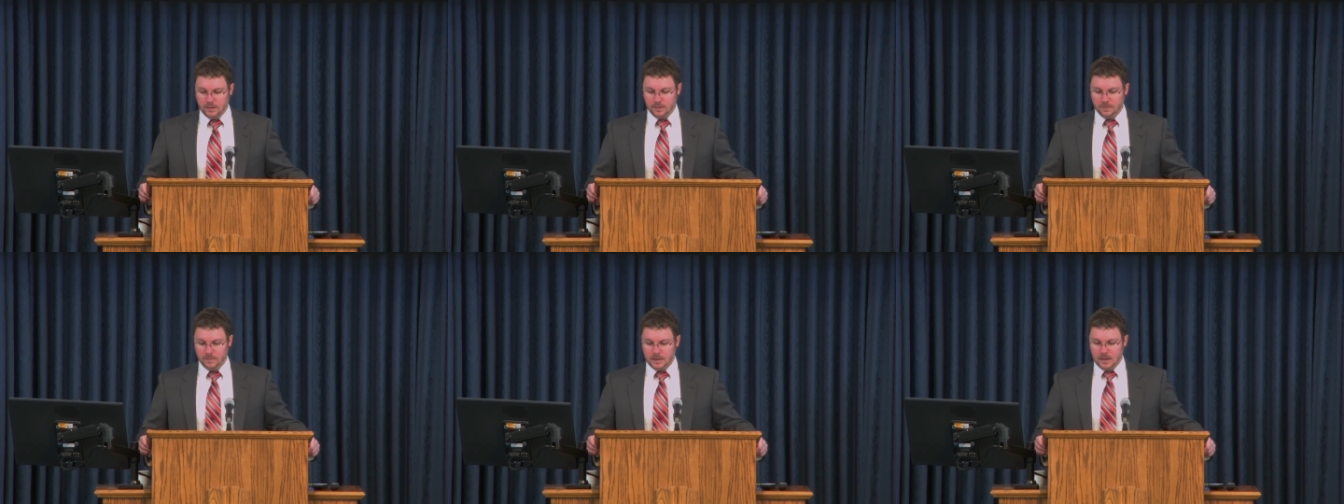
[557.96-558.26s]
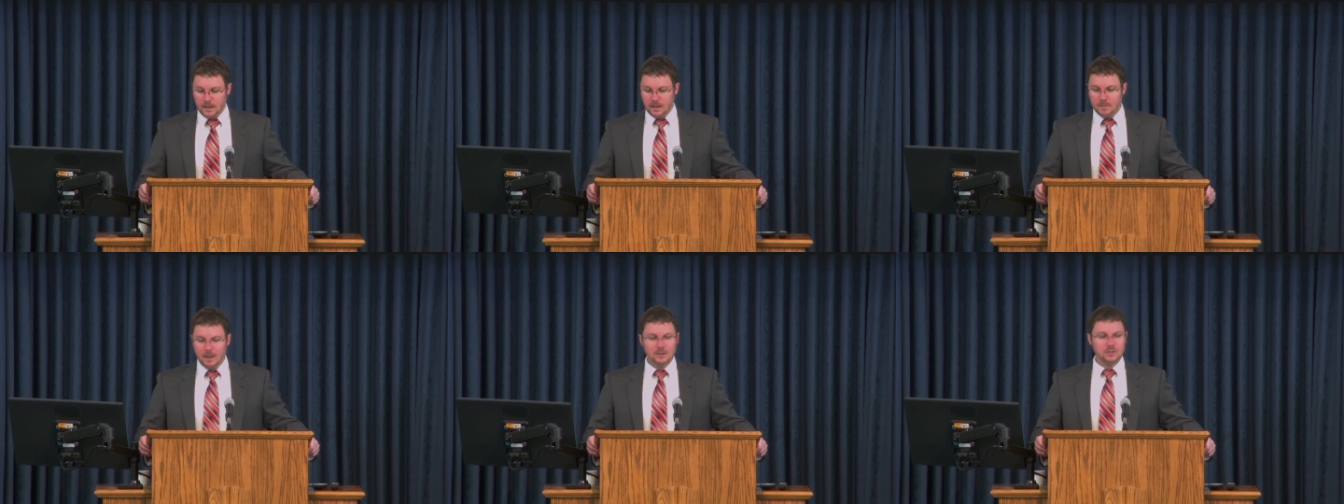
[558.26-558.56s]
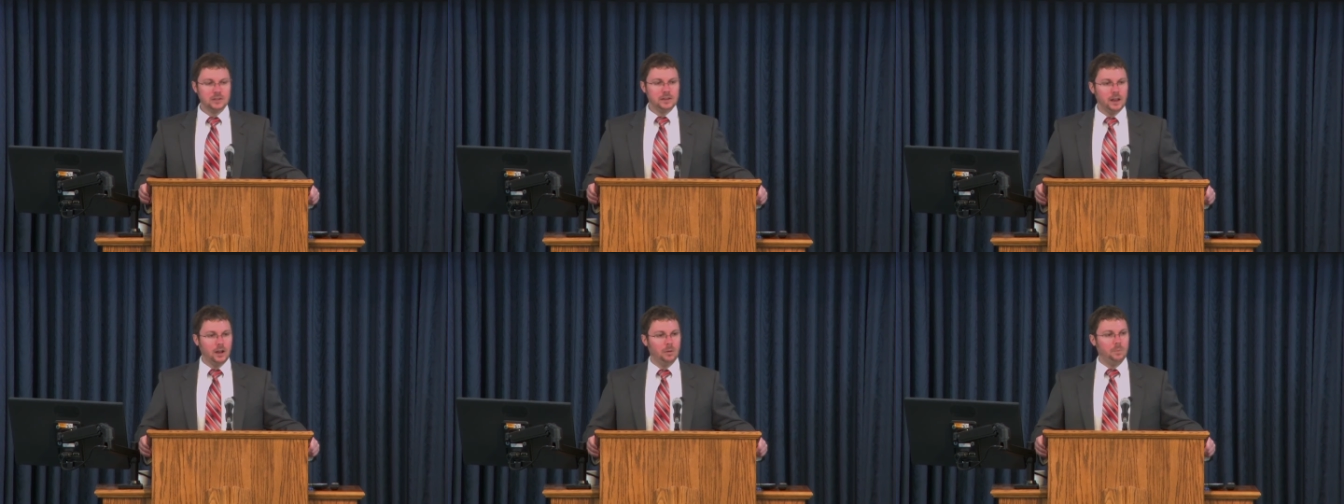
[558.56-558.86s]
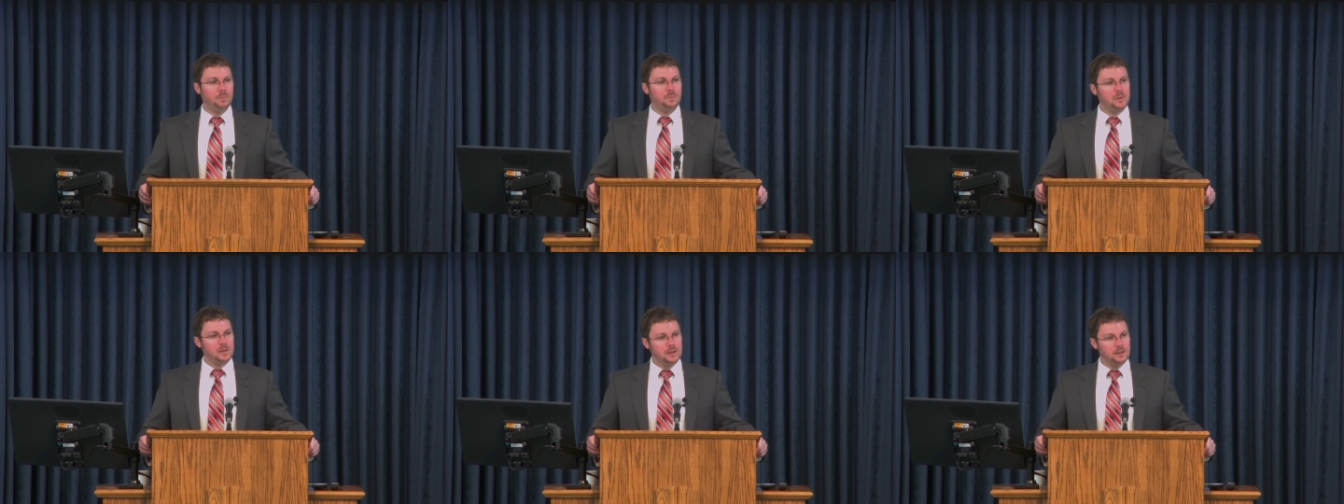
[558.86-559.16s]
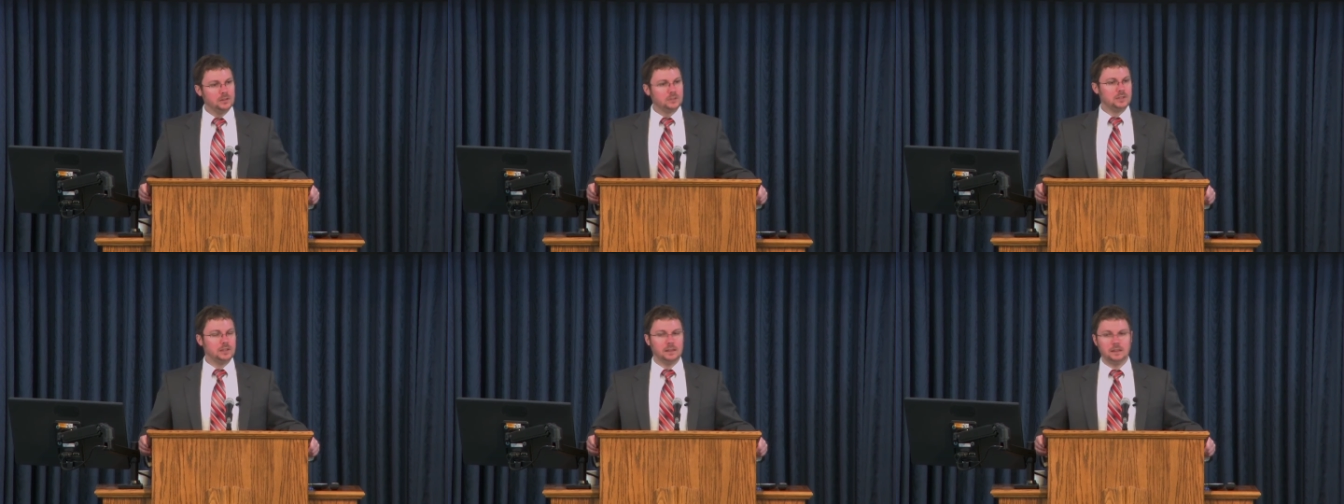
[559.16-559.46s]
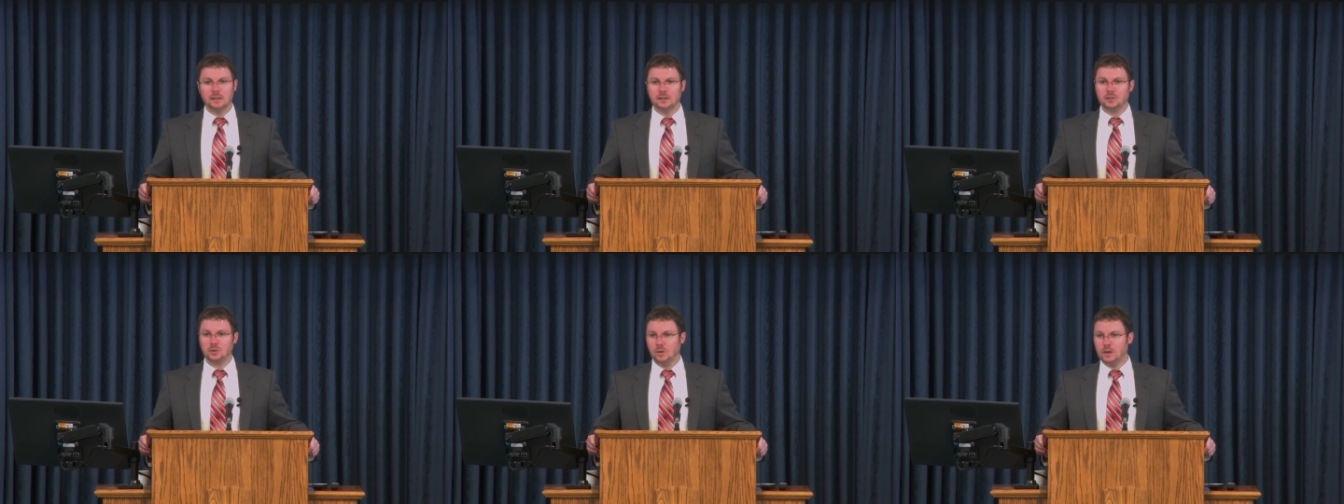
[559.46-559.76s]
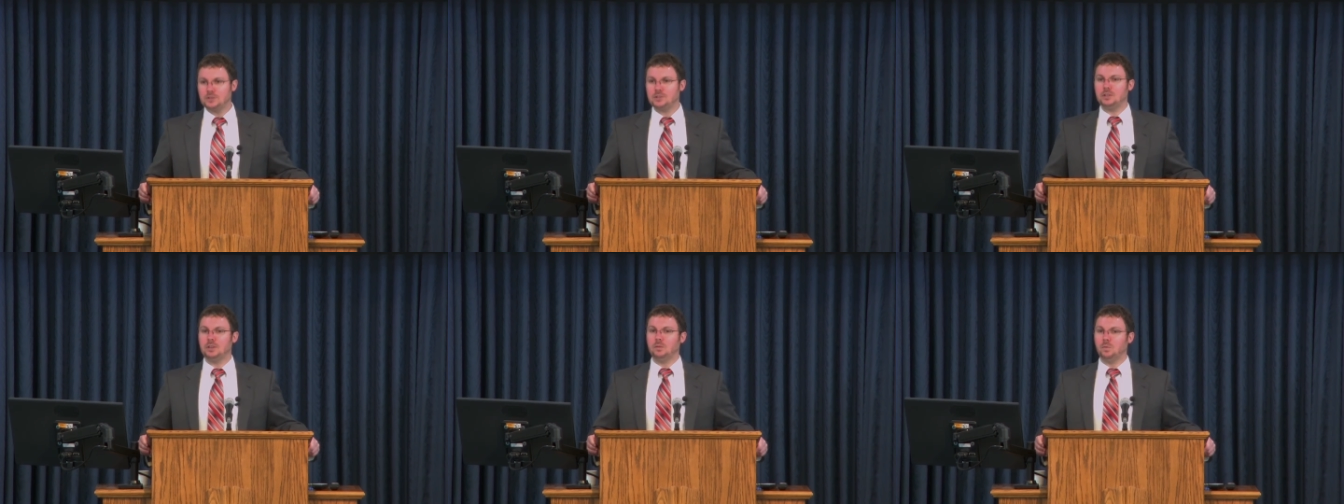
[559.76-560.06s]
Imagine how piercing this
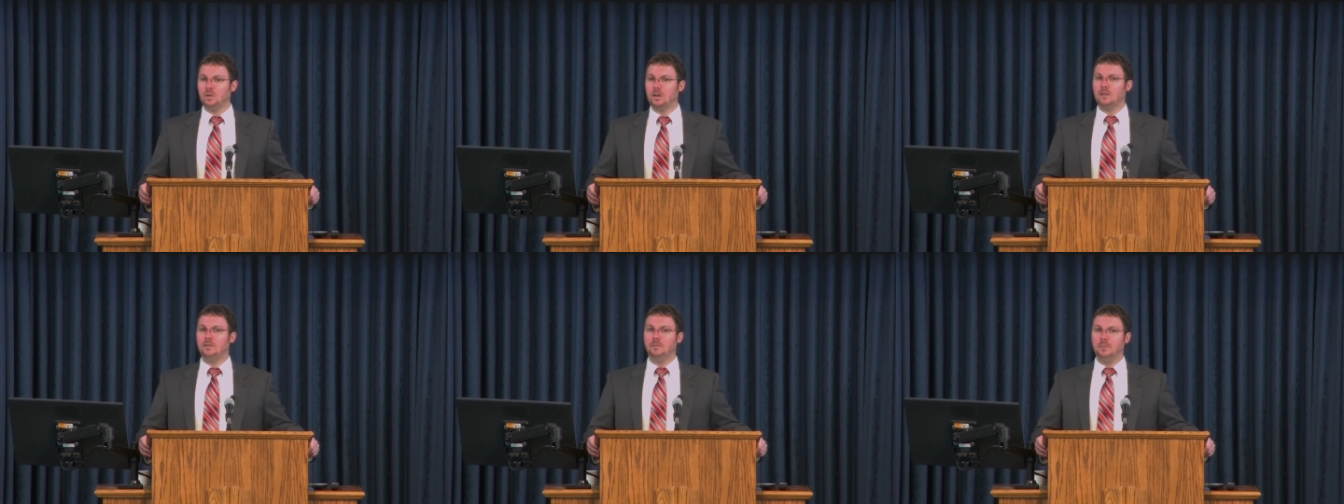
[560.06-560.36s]
question would have